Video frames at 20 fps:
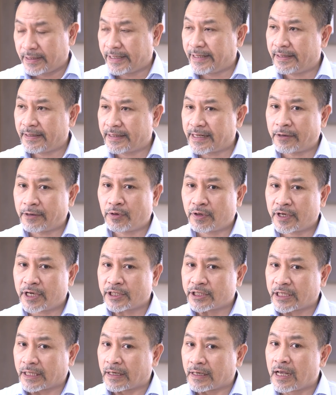in
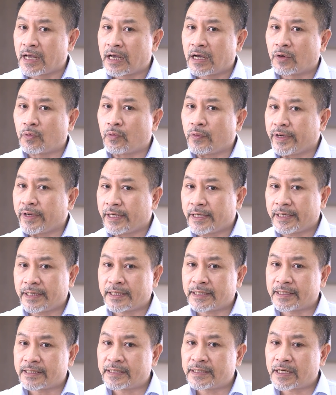education,
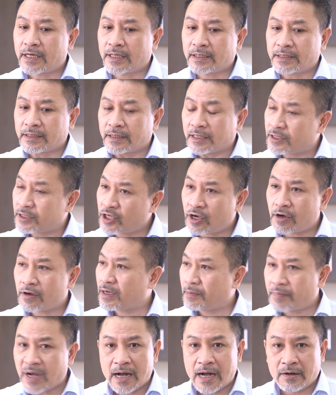we not talk
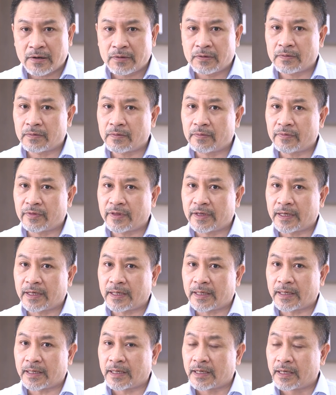about
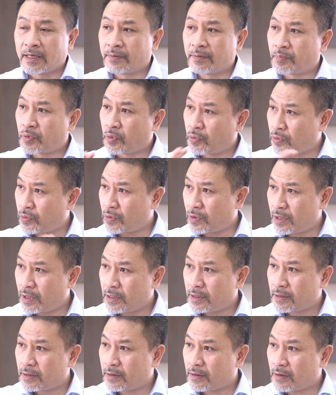the poor
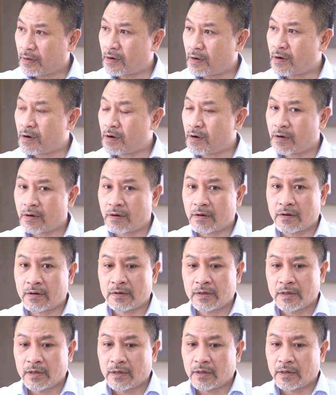
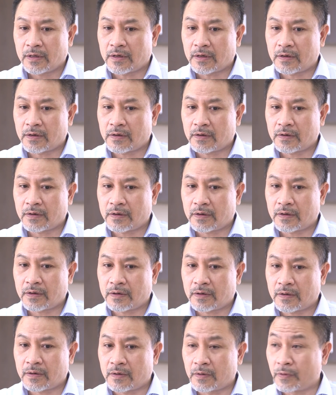
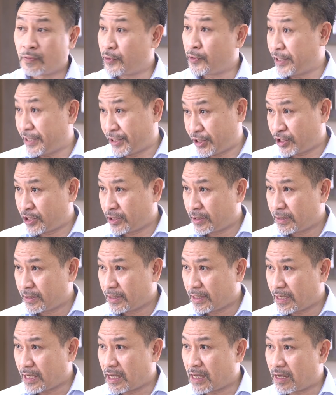or rich
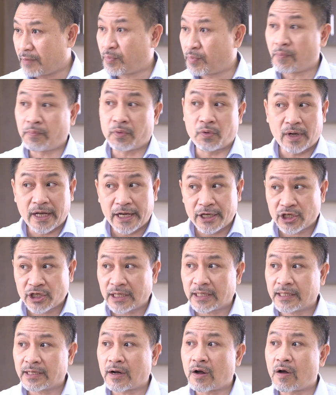
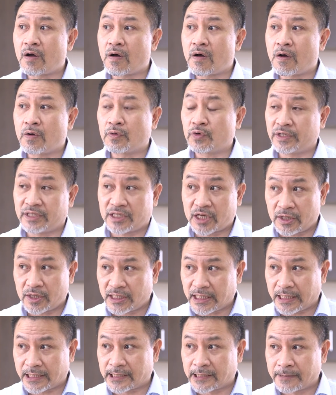population or
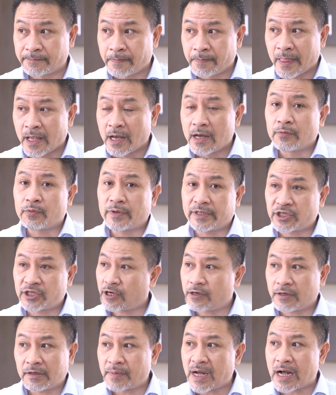resources. We
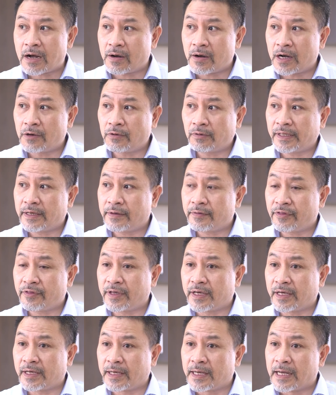talk about only
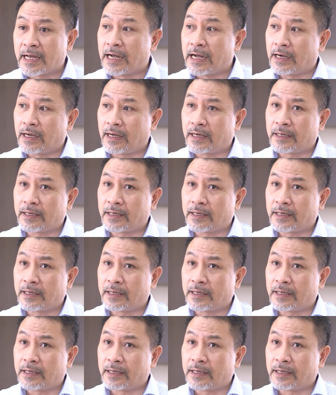the